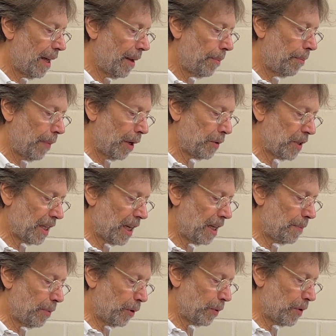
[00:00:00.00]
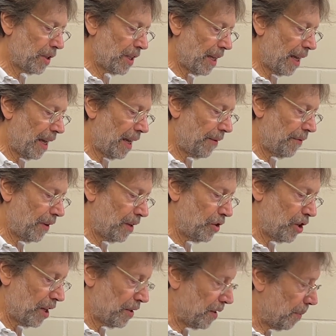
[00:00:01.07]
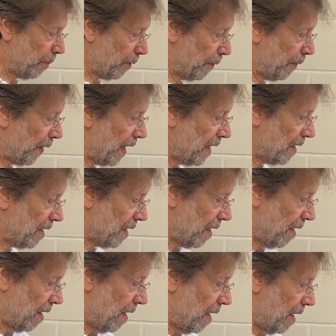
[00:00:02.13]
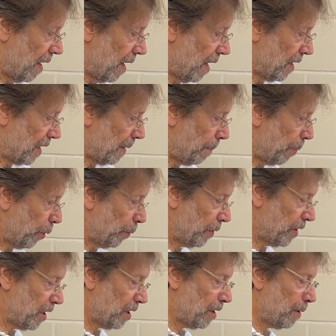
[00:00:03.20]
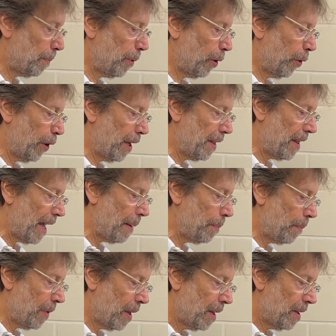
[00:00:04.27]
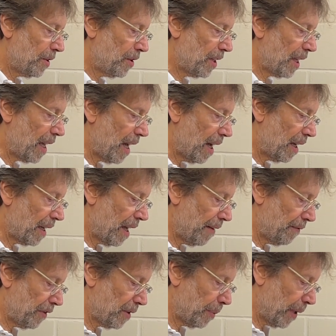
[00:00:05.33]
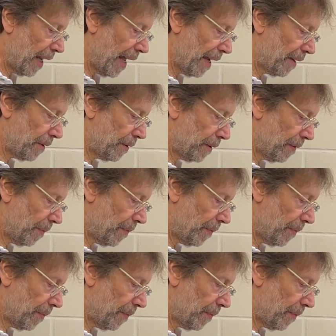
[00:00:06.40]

Most keyboards have adjustable feet. It's important to deploy them to get a comfortable angle.